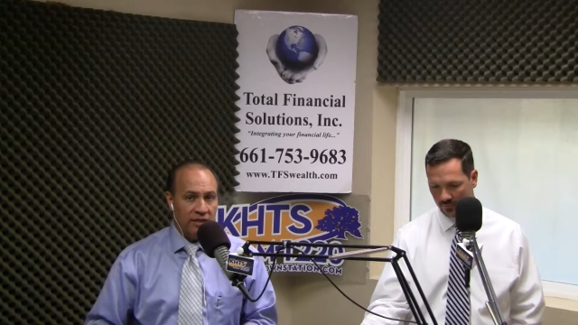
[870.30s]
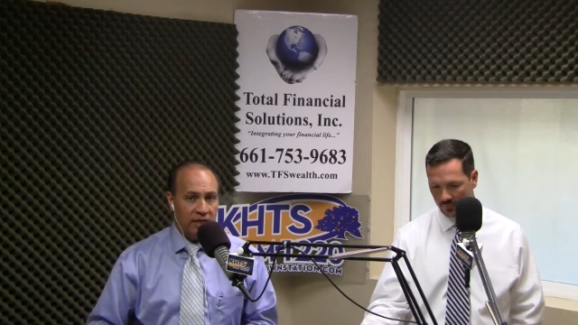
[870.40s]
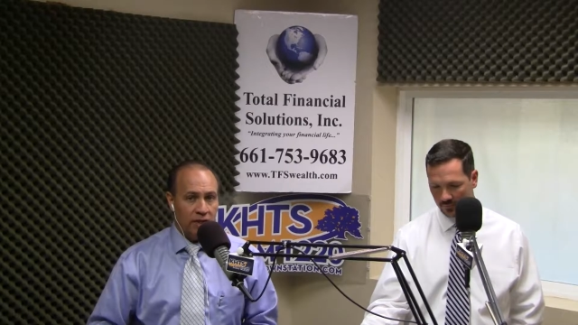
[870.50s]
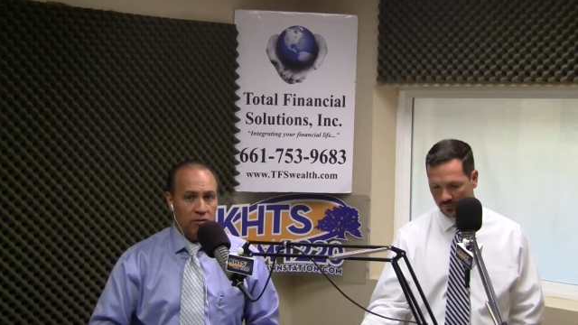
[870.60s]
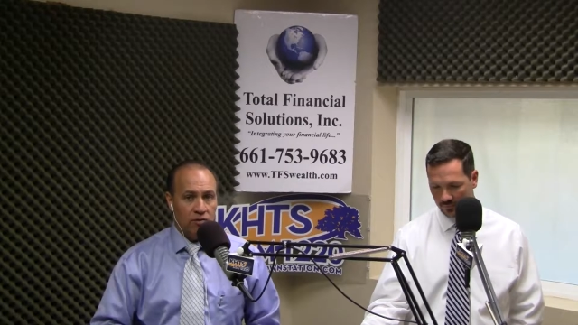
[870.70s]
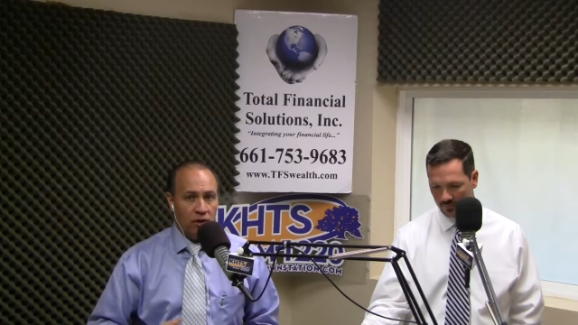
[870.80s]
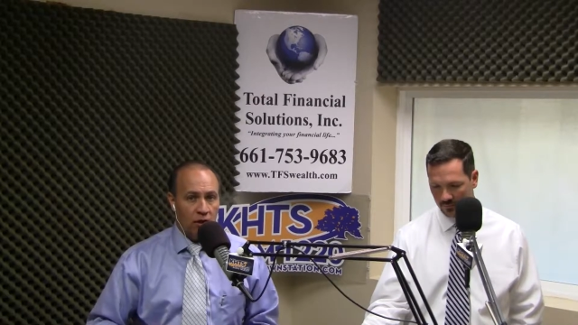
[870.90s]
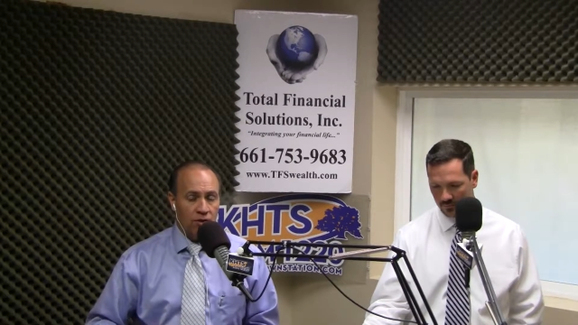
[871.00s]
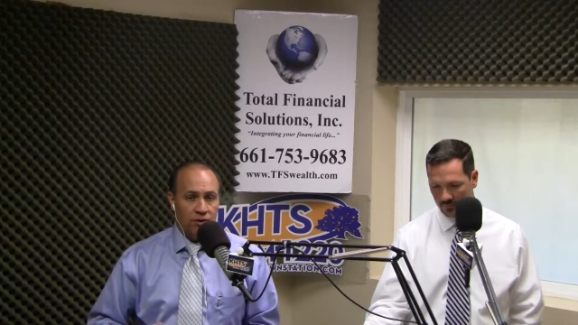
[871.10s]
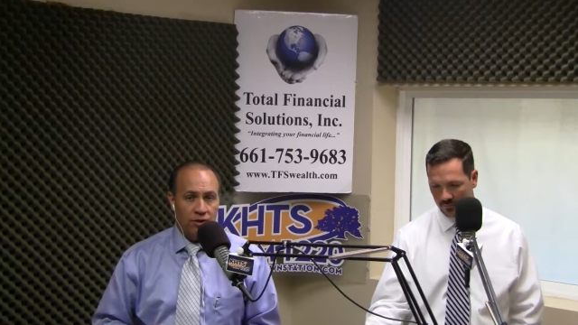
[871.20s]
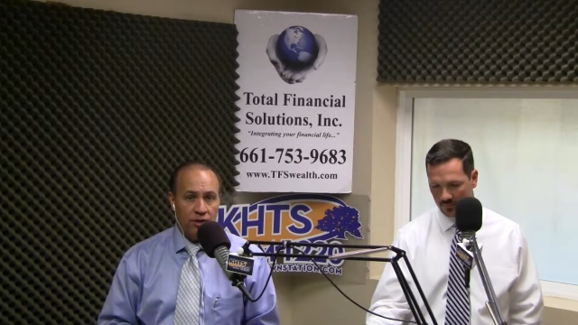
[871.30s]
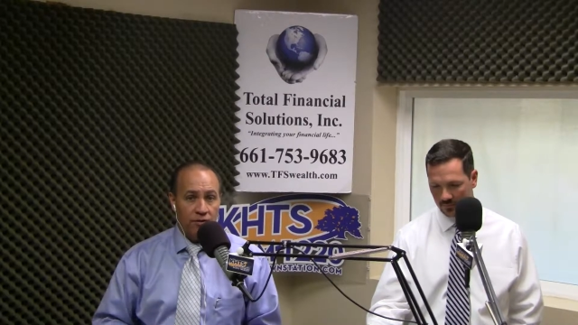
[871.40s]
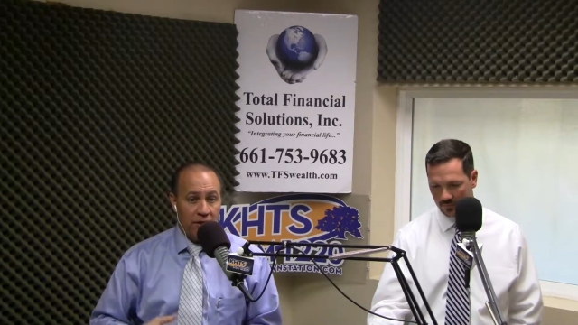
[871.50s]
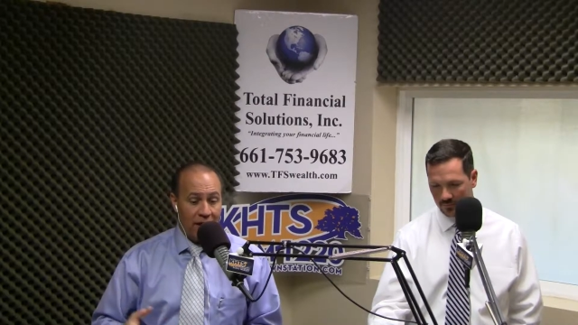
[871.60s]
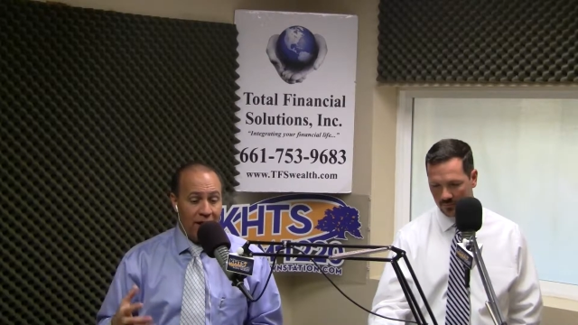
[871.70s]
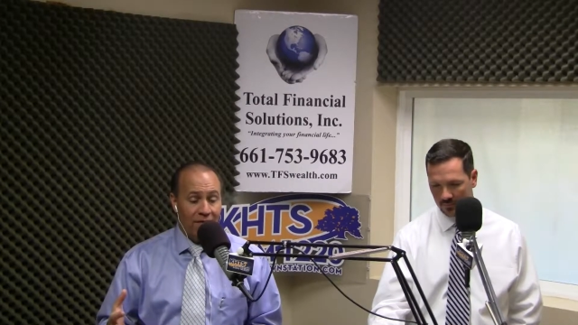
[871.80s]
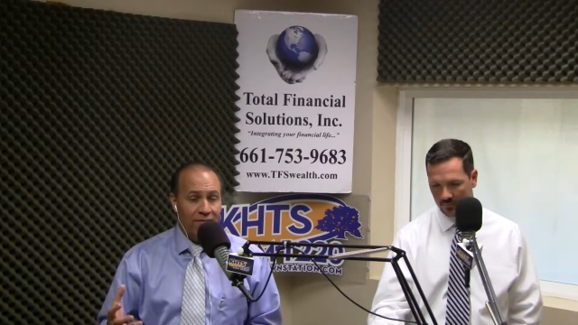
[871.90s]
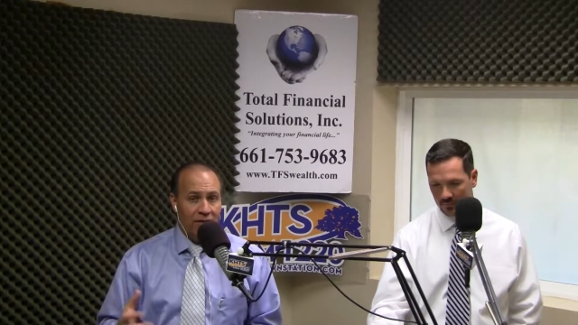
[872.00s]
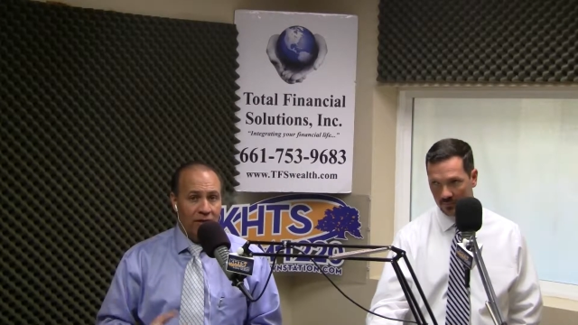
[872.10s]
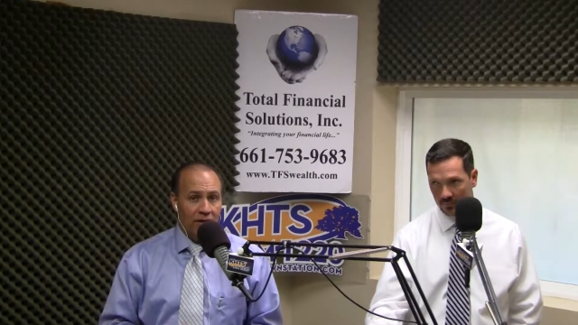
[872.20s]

Speaker 1: aside those dollars so that you can have